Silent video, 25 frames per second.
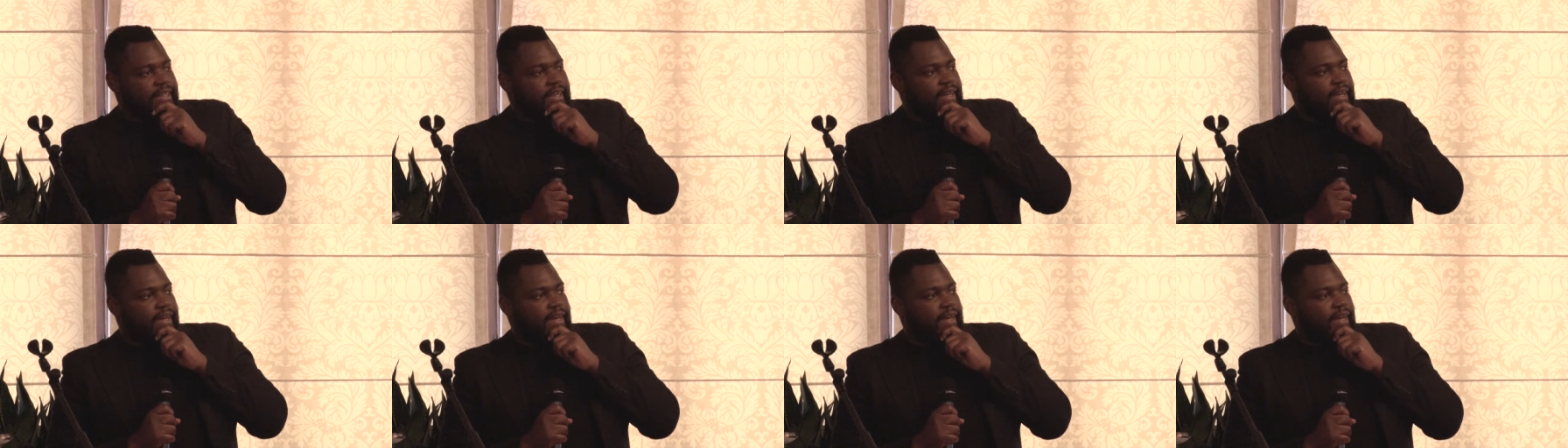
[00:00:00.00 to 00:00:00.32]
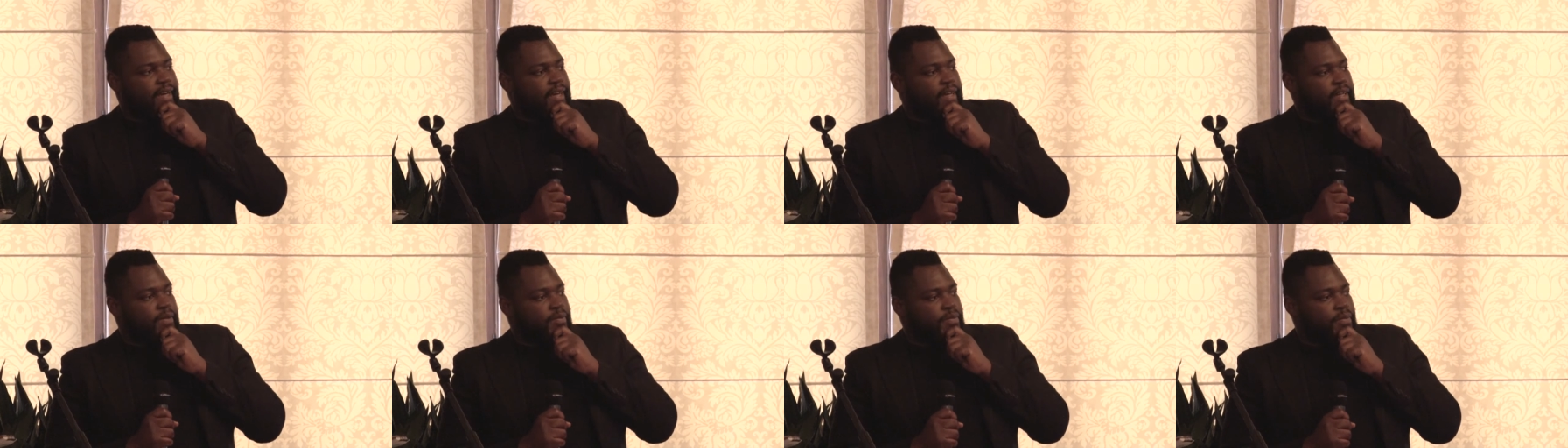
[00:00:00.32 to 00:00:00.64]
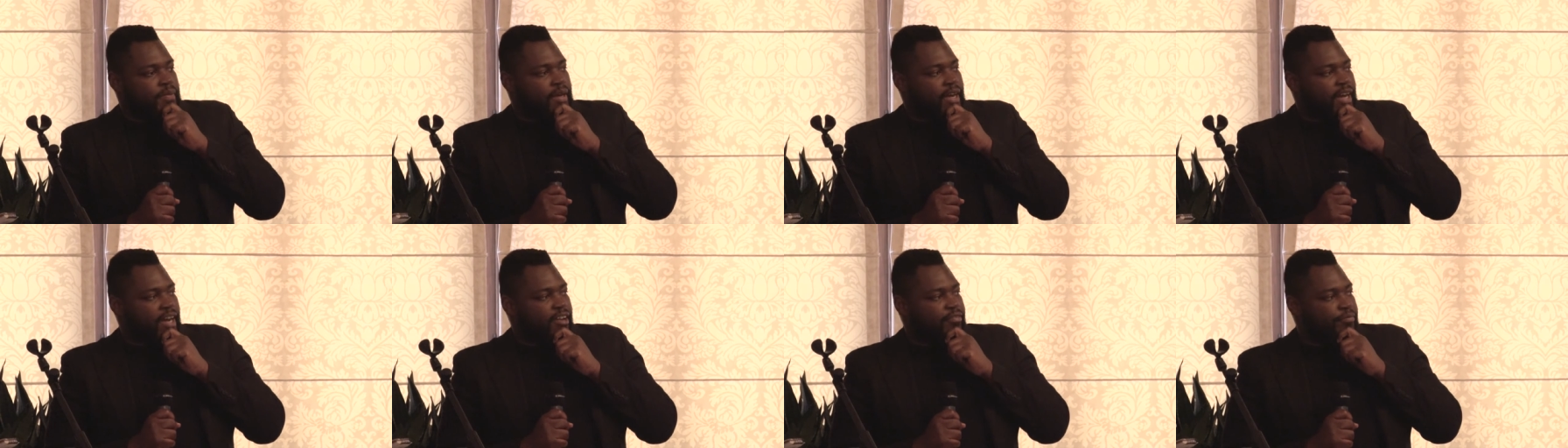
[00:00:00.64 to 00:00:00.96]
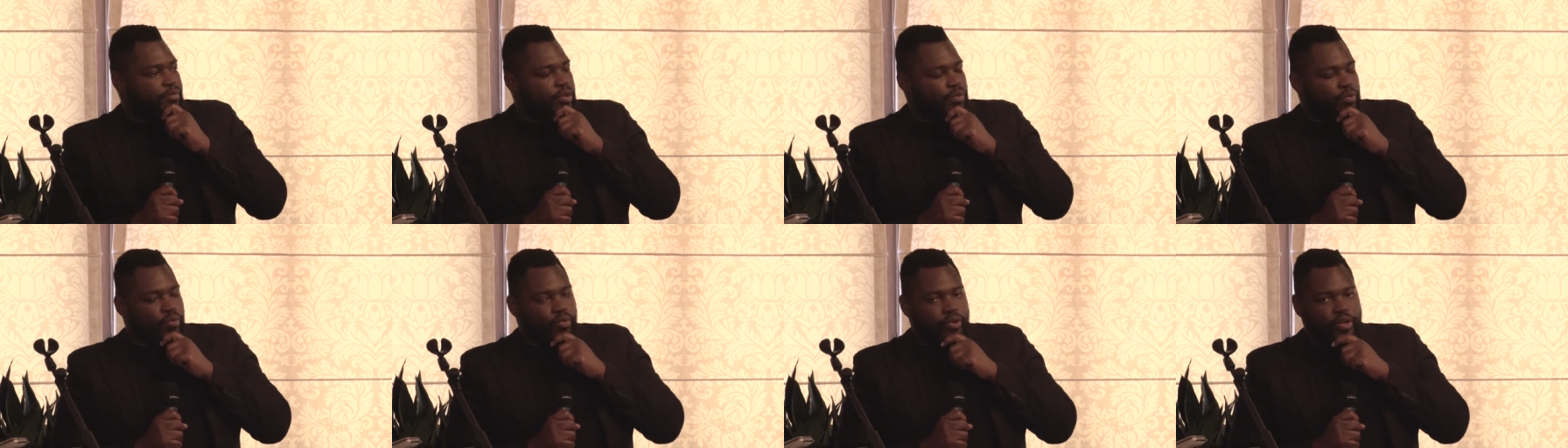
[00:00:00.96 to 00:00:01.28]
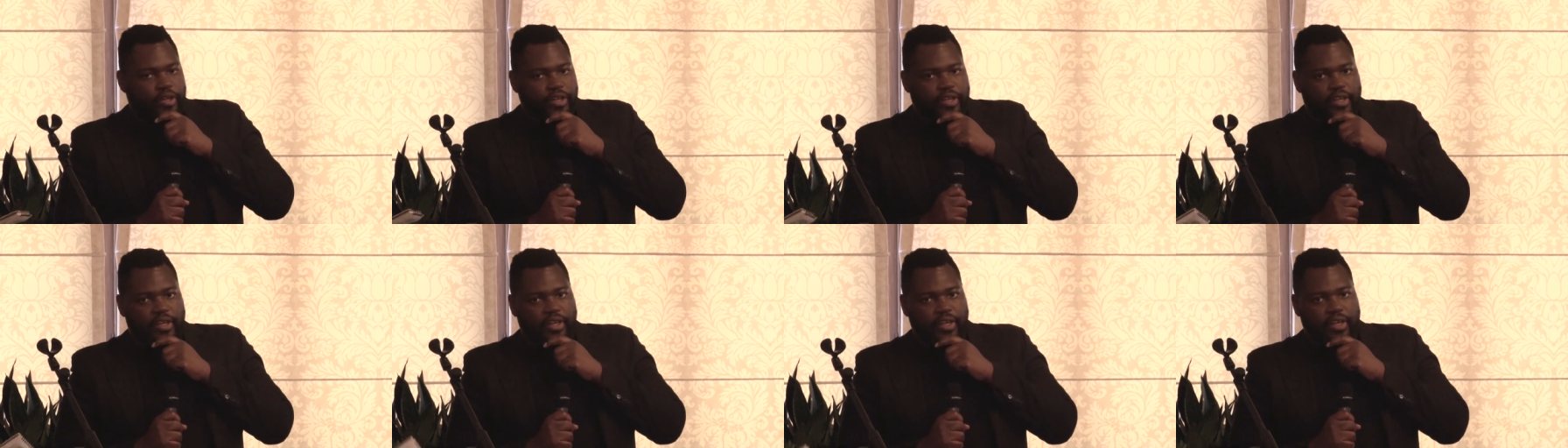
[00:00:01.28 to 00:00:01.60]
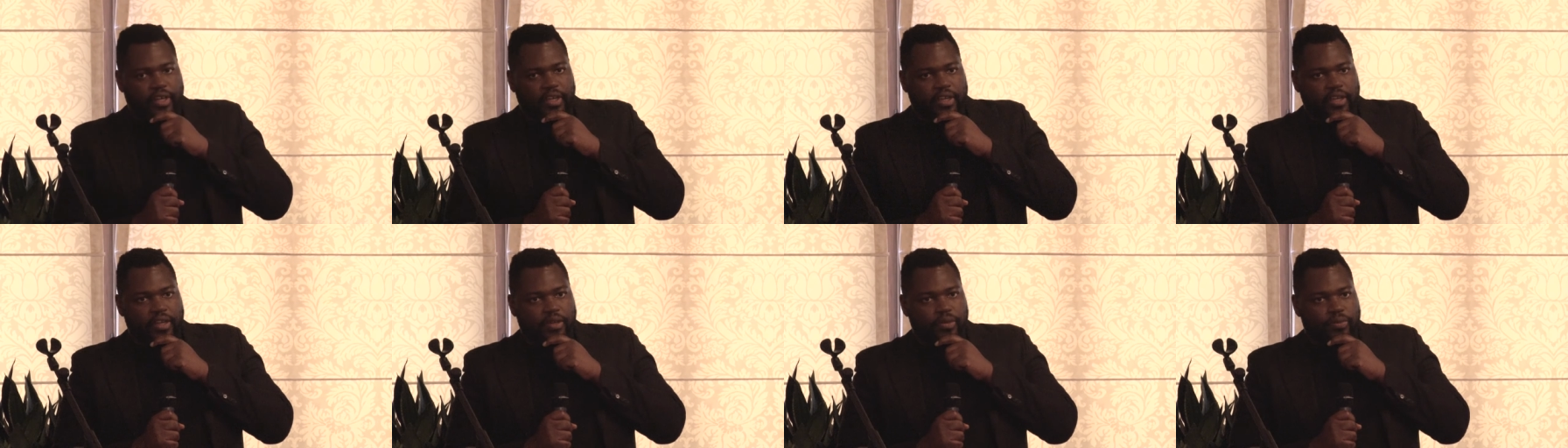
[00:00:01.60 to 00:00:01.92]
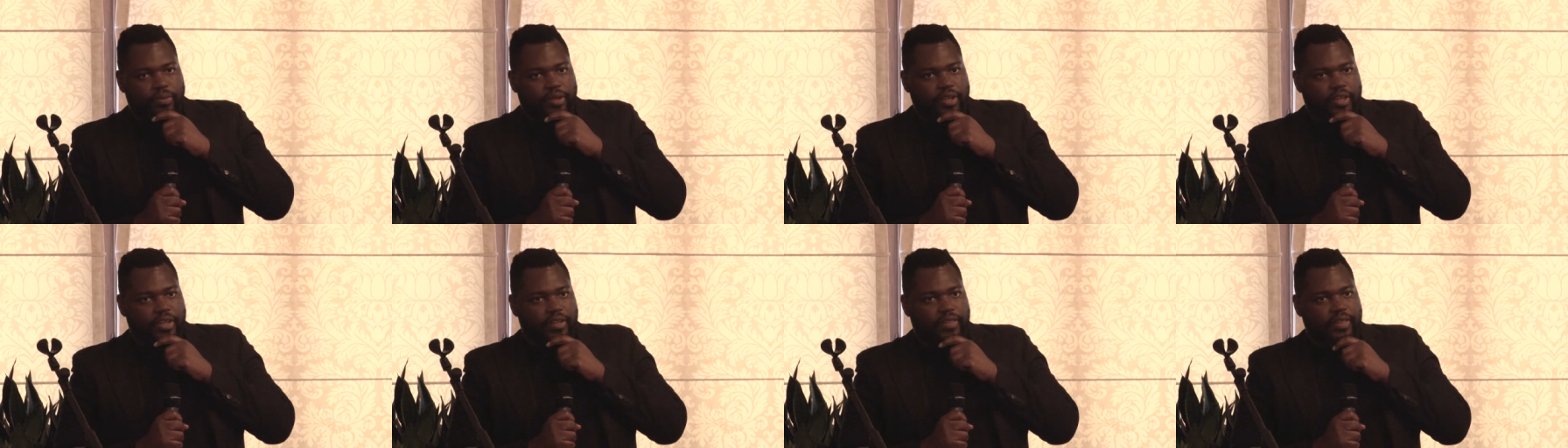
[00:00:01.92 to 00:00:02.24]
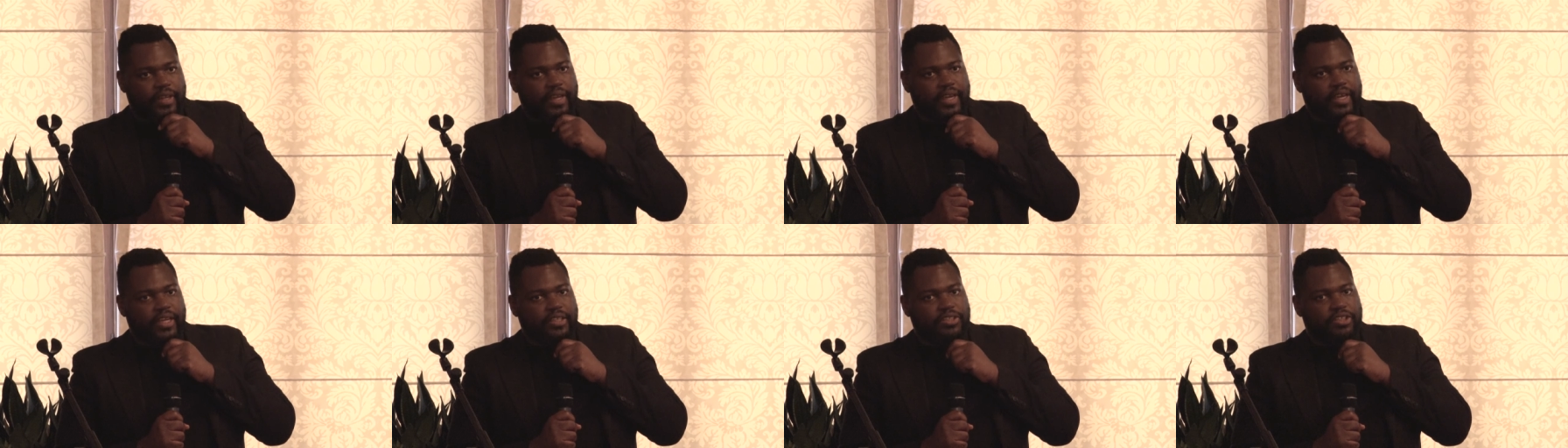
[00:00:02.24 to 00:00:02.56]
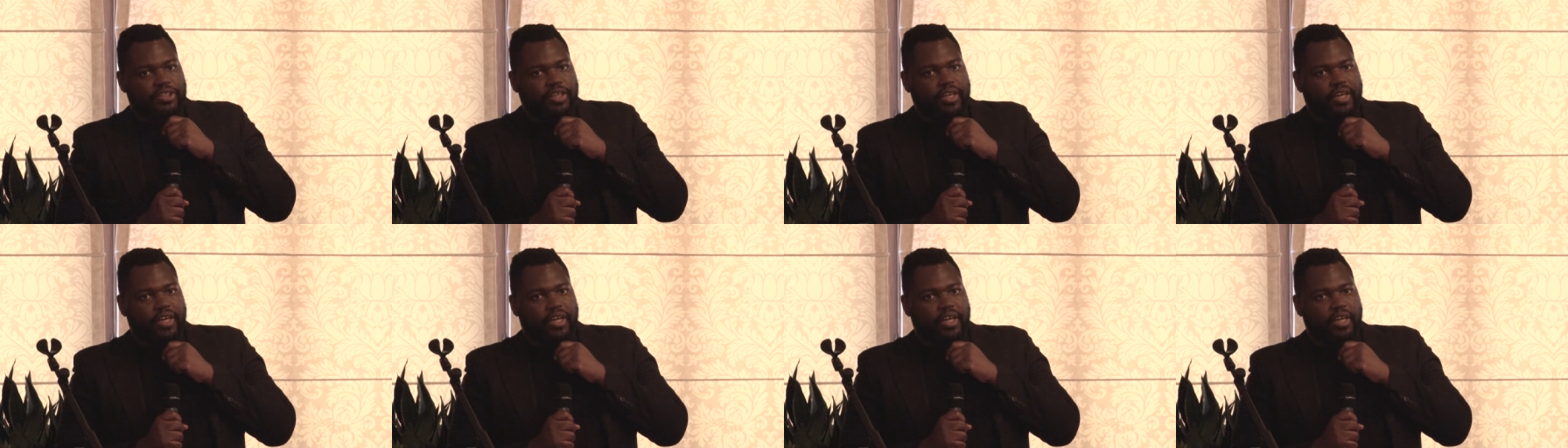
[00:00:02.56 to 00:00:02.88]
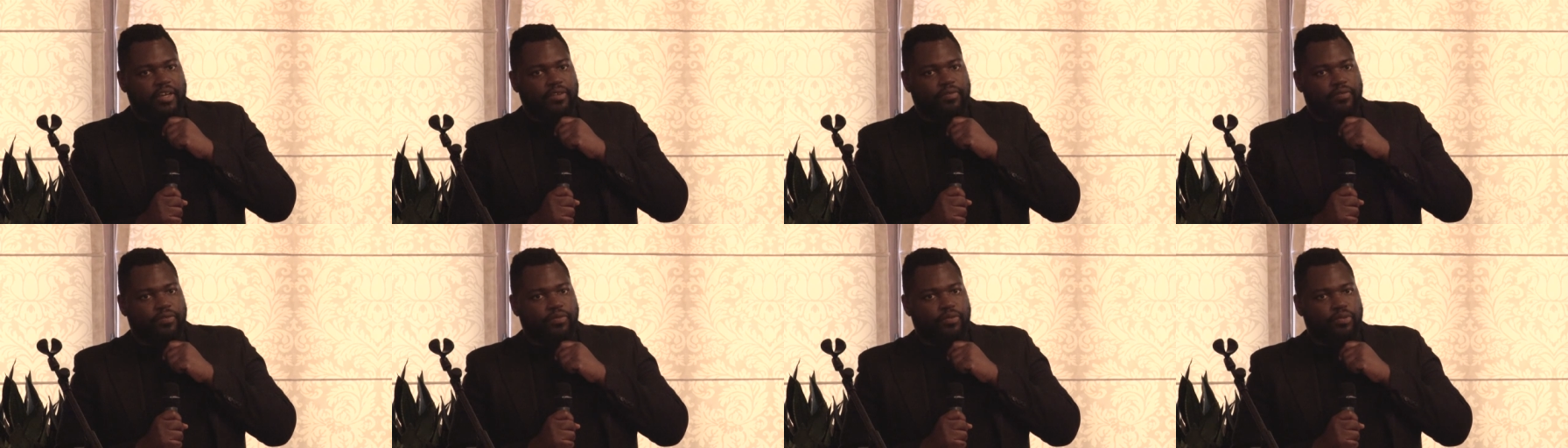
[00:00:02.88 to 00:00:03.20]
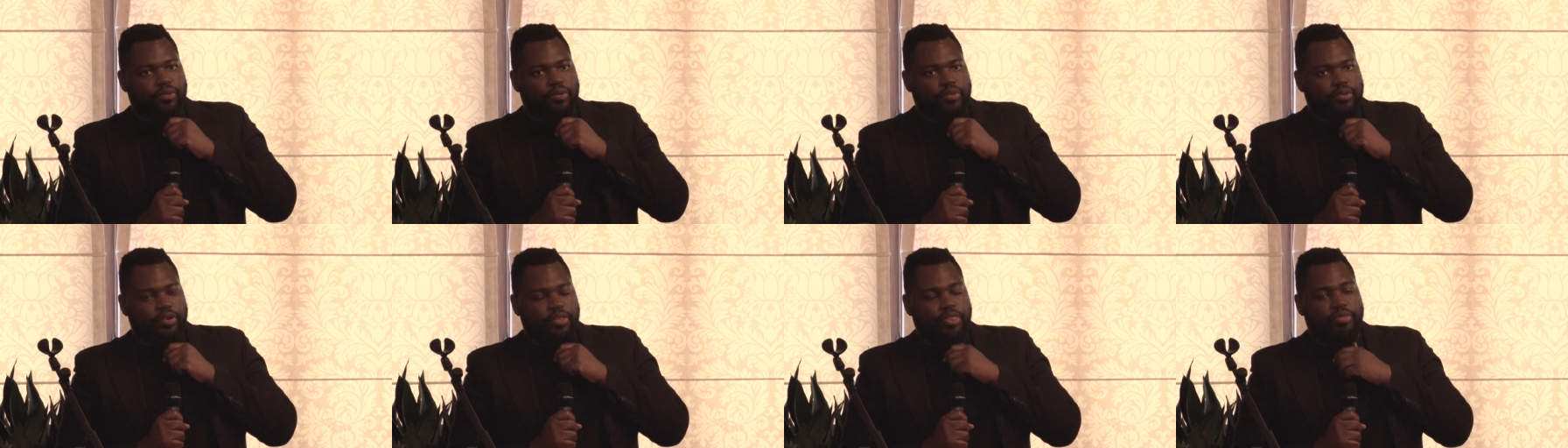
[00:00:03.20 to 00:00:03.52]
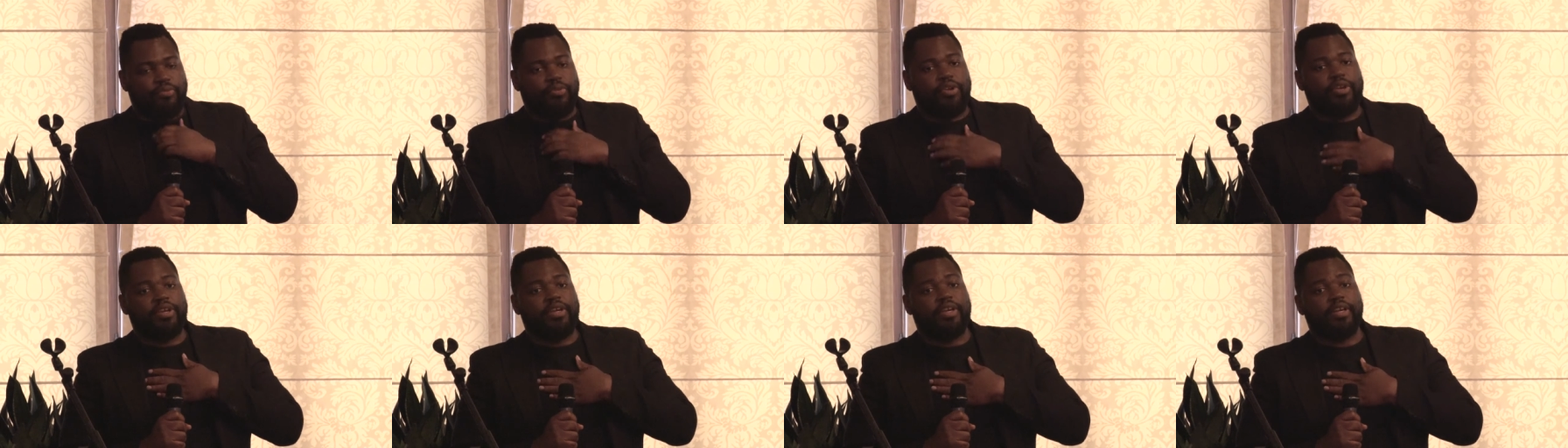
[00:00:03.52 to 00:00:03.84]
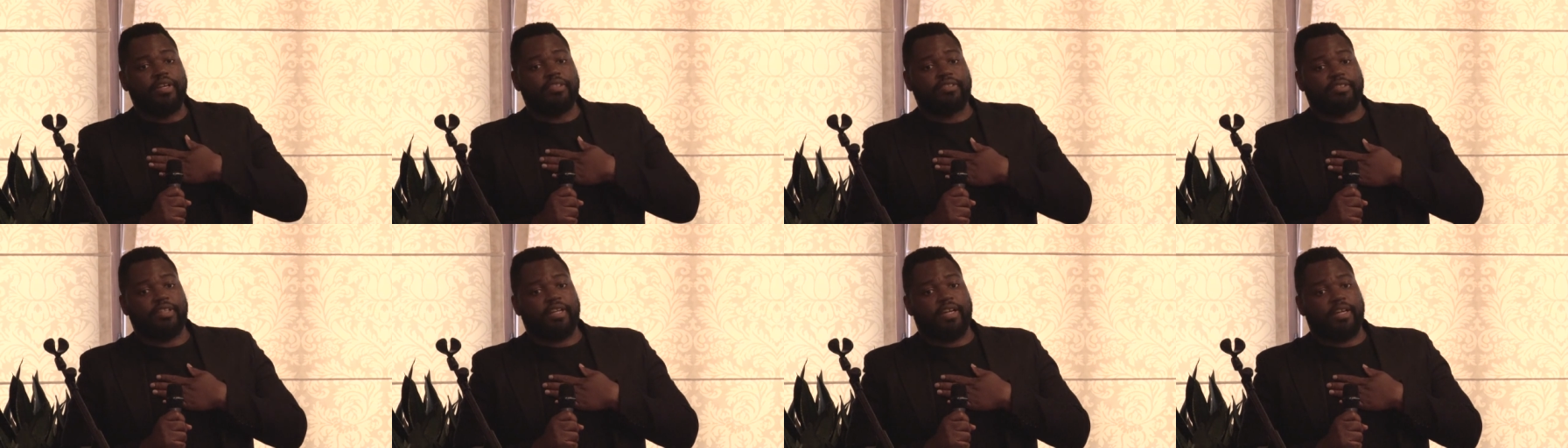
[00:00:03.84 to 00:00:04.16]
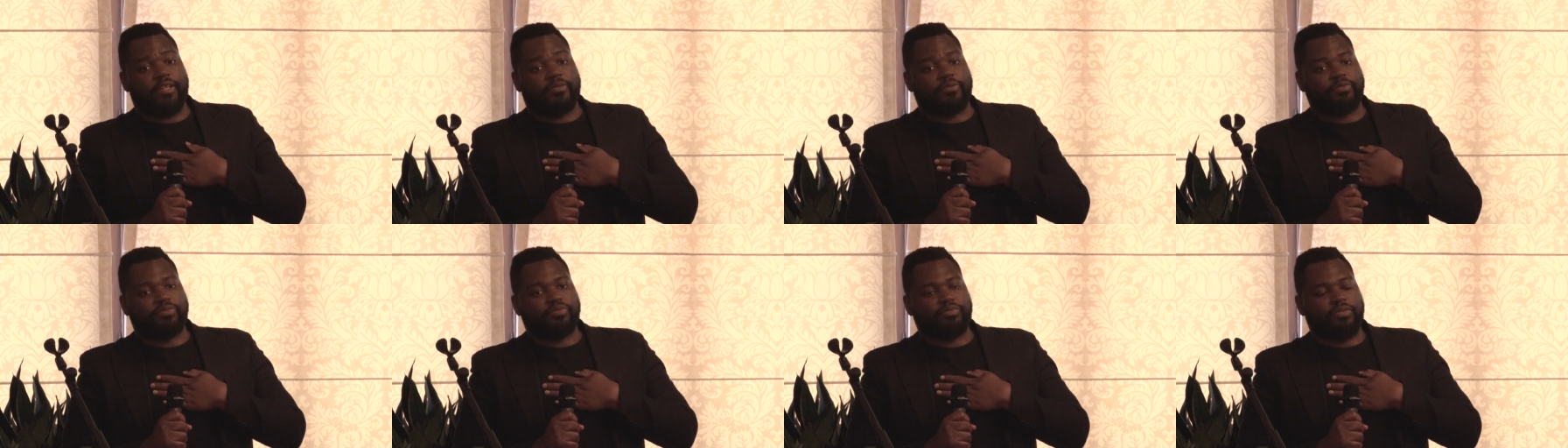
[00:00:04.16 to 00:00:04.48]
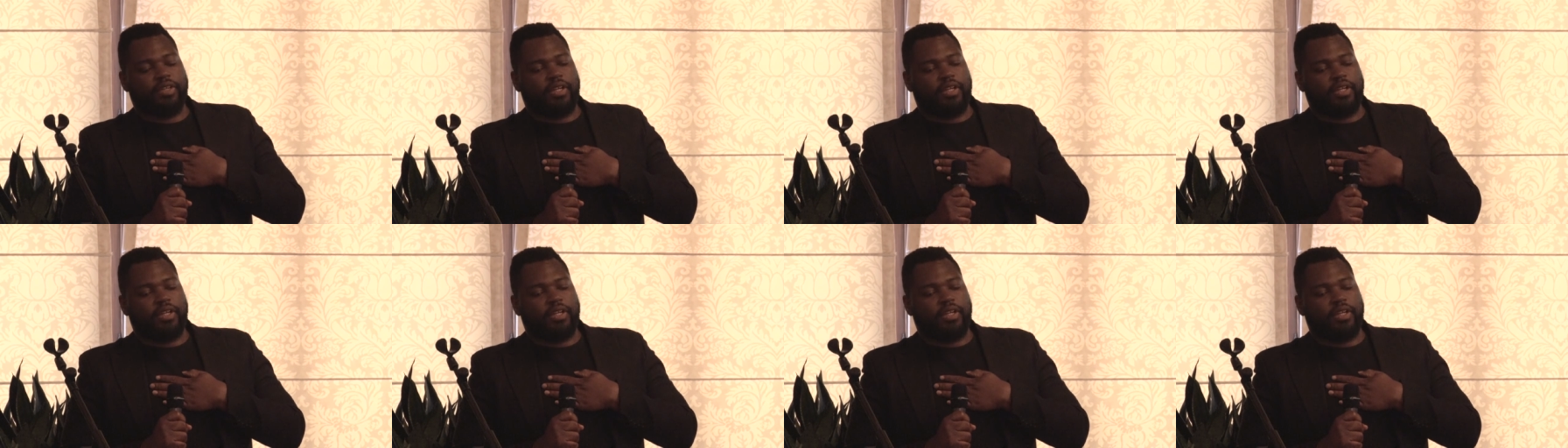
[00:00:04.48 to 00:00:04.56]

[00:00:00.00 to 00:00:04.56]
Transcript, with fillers: Um, I've been working with EJ for three years now,